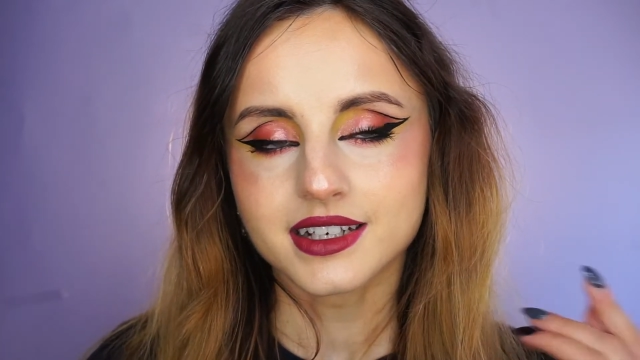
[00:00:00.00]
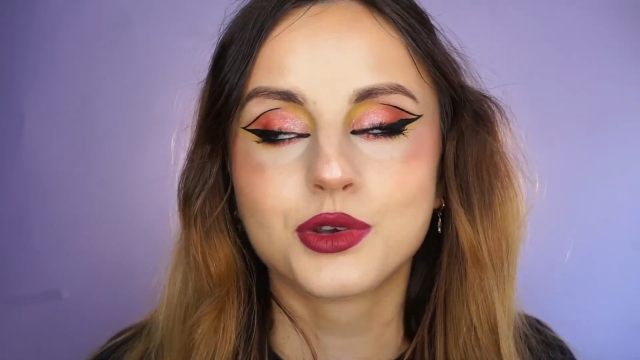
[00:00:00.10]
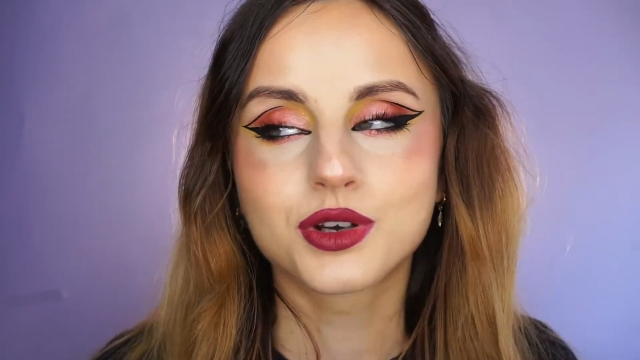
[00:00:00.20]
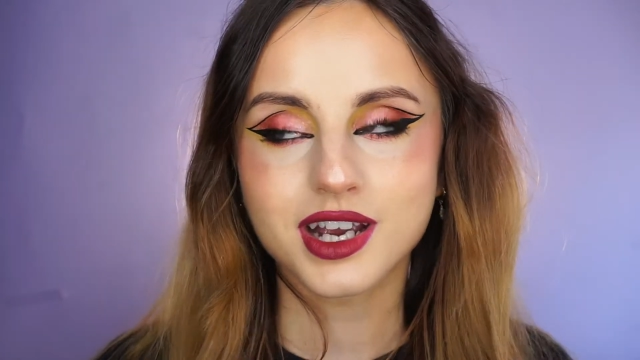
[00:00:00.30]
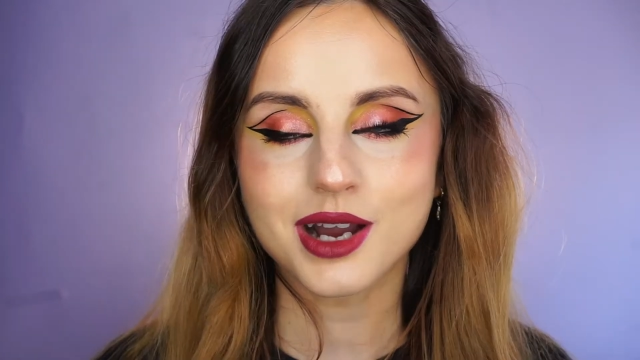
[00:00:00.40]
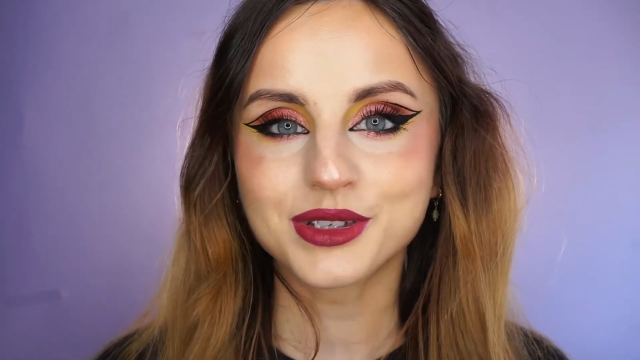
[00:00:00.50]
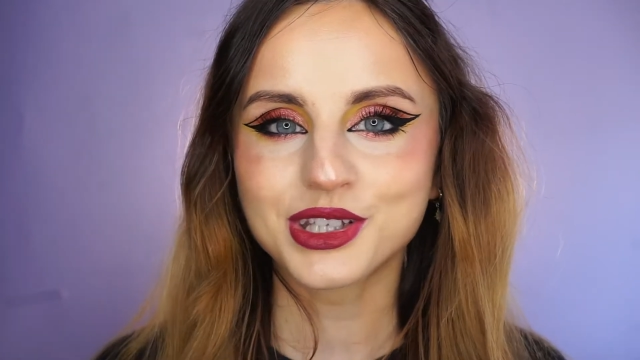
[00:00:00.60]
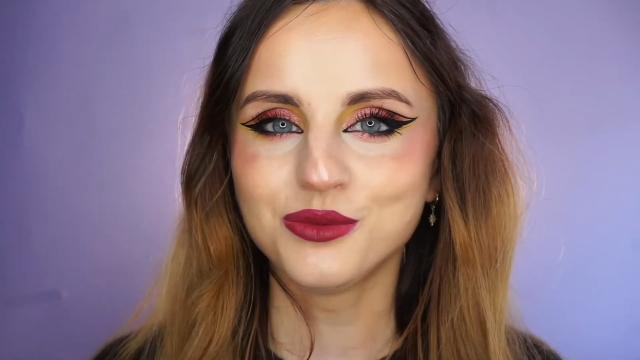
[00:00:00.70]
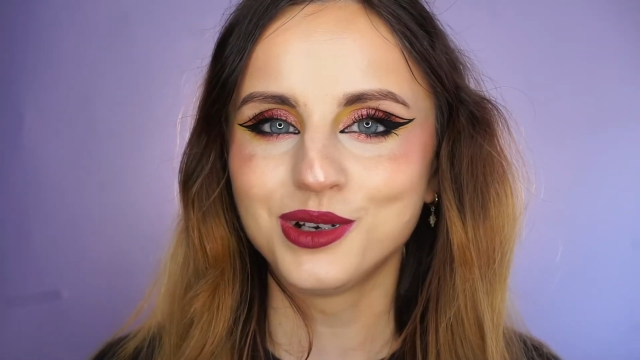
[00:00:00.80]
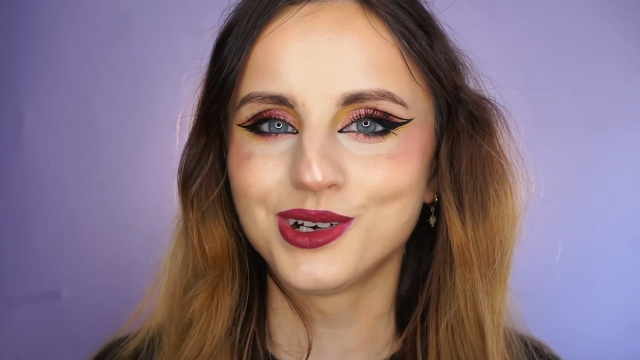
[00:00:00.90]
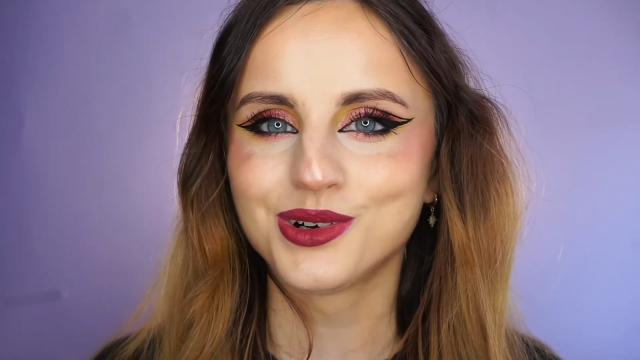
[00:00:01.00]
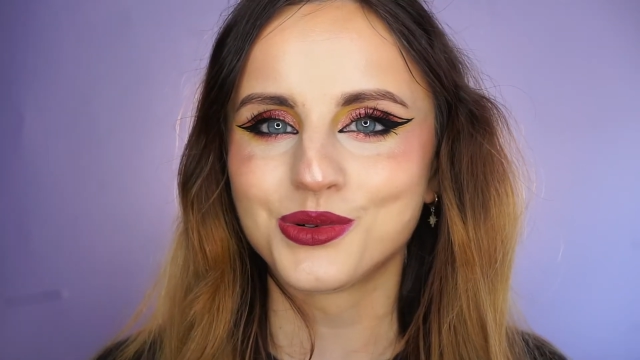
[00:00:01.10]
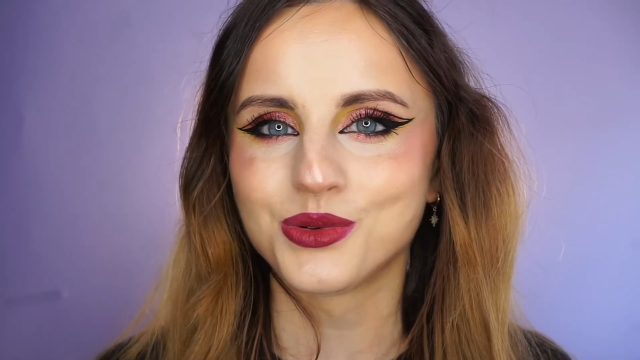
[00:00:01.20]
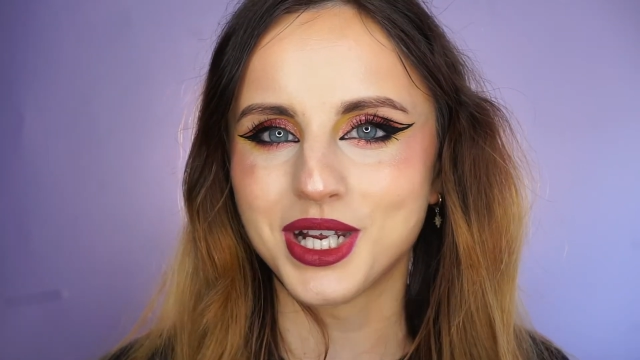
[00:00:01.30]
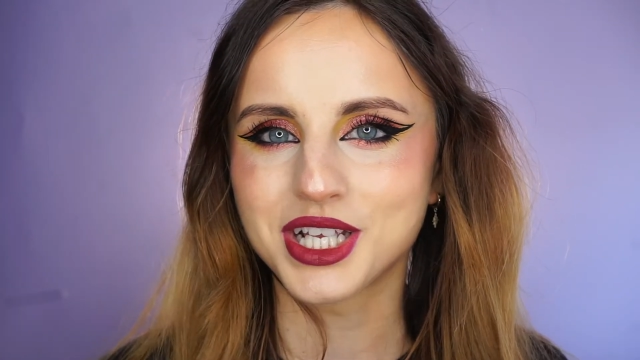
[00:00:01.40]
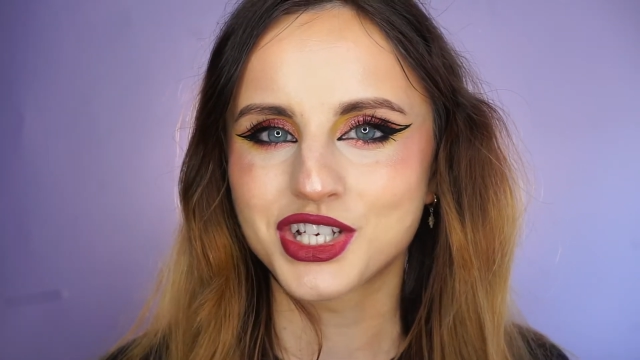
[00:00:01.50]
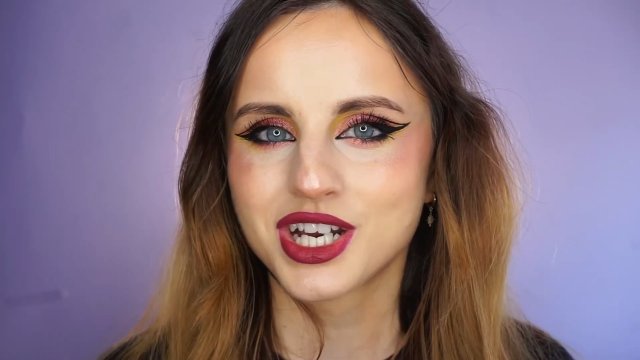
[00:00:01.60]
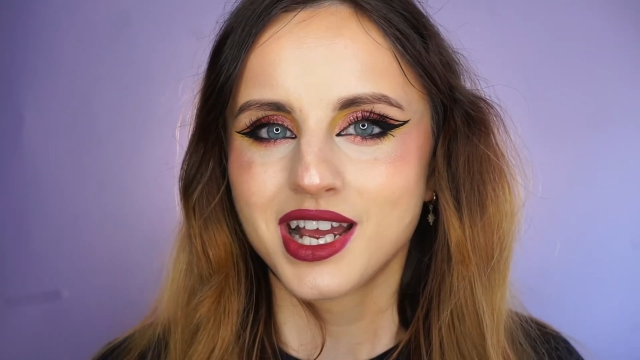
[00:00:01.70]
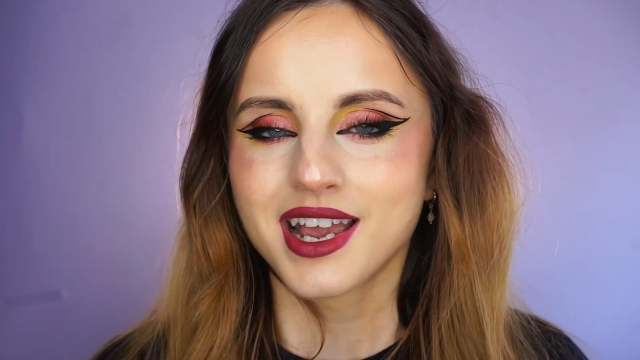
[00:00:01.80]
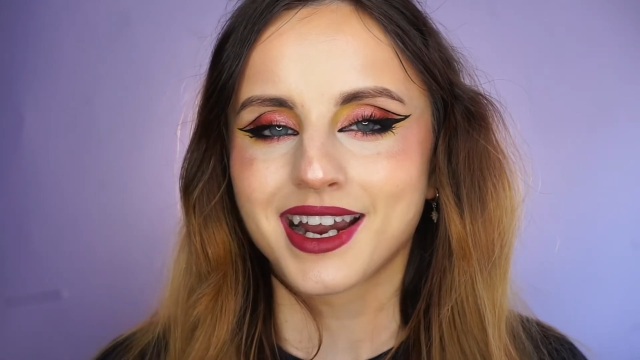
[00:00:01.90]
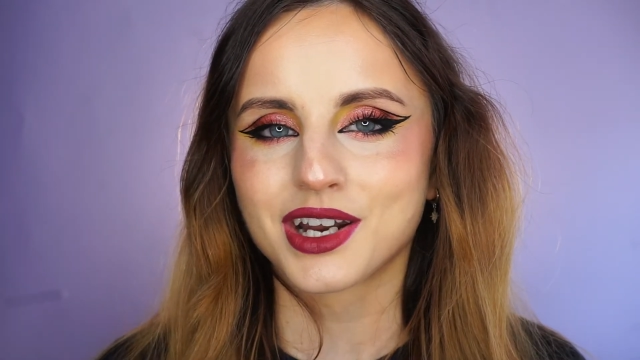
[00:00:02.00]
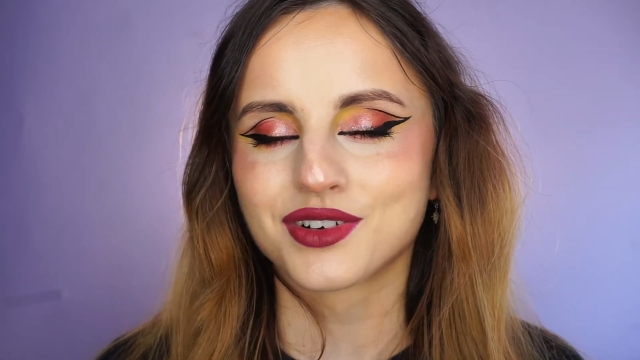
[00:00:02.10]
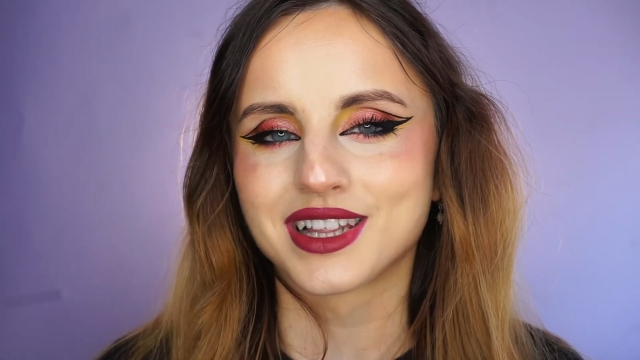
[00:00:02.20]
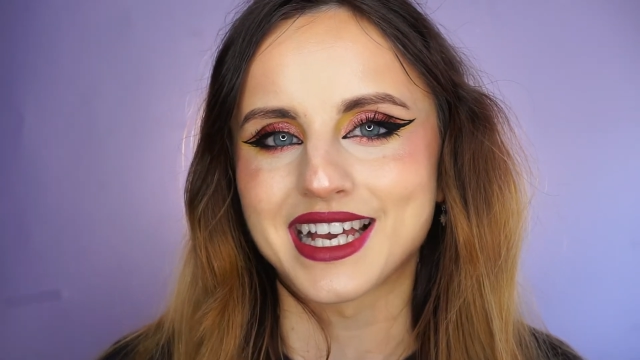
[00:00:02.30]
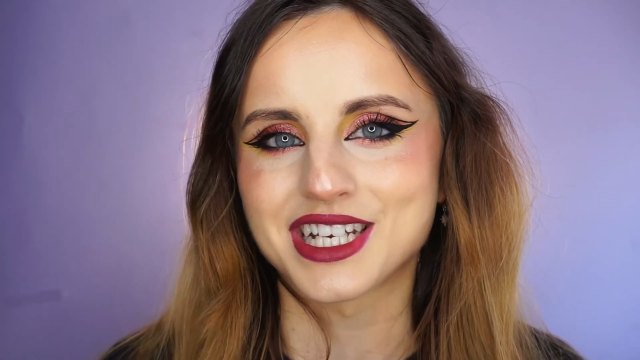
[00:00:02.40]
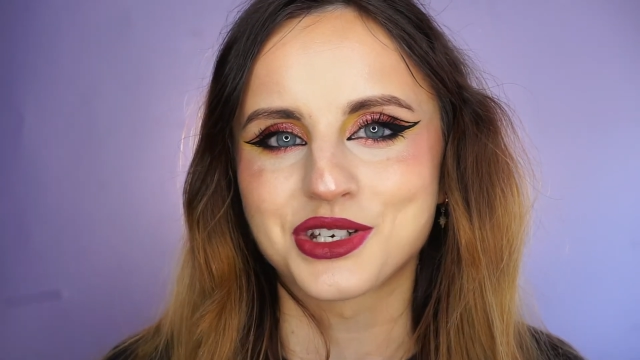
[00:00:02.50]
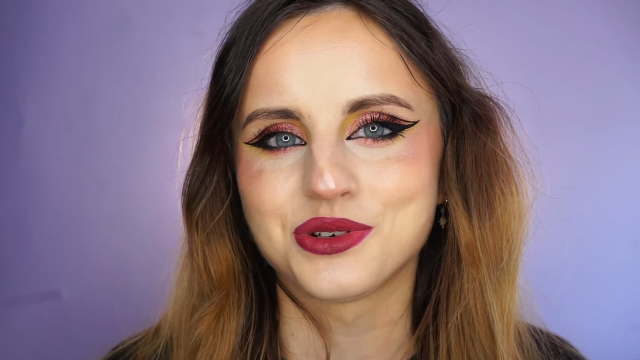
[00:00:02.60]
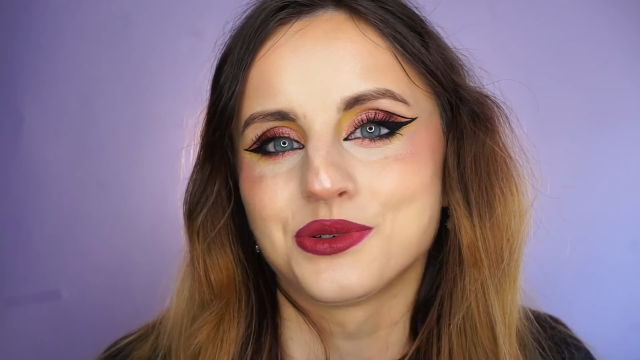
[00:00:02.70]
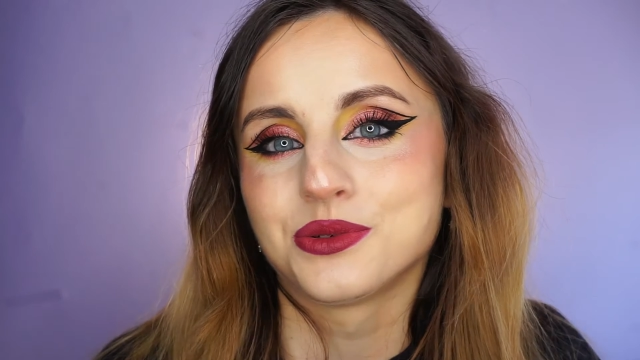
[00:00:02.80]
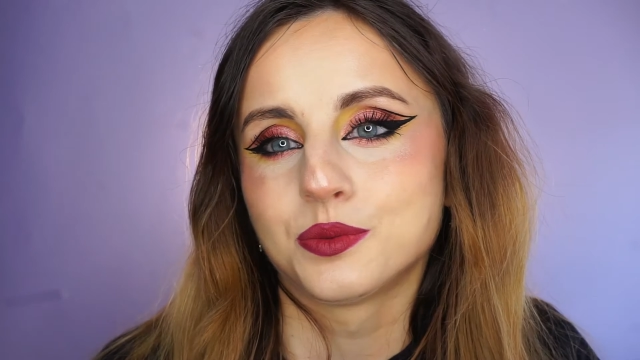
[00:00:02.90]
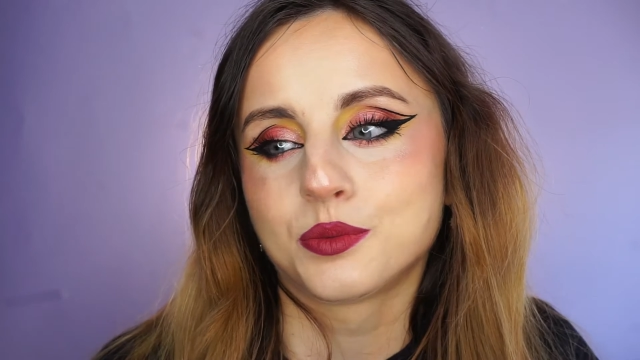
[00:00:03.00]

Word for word: You can comment down below which kind of a lash you